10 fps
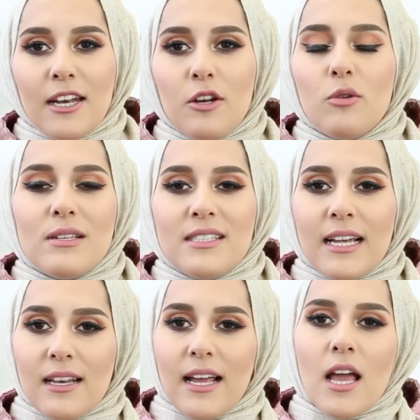And I'd always
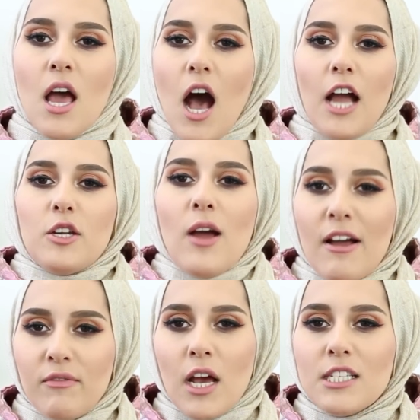think like, I don't
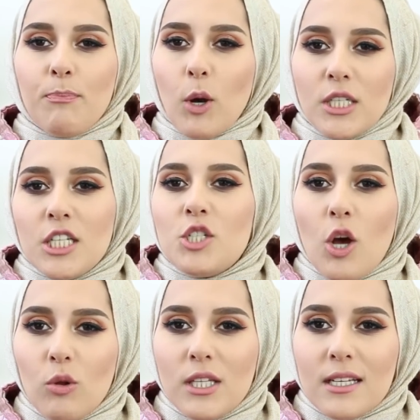have nice pointy
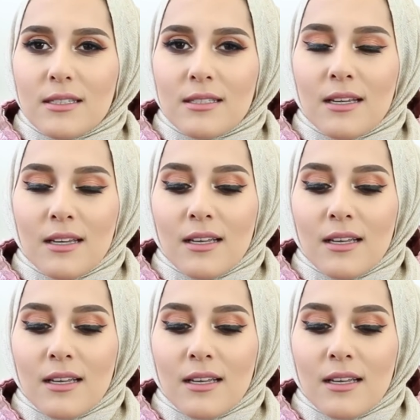shoulders.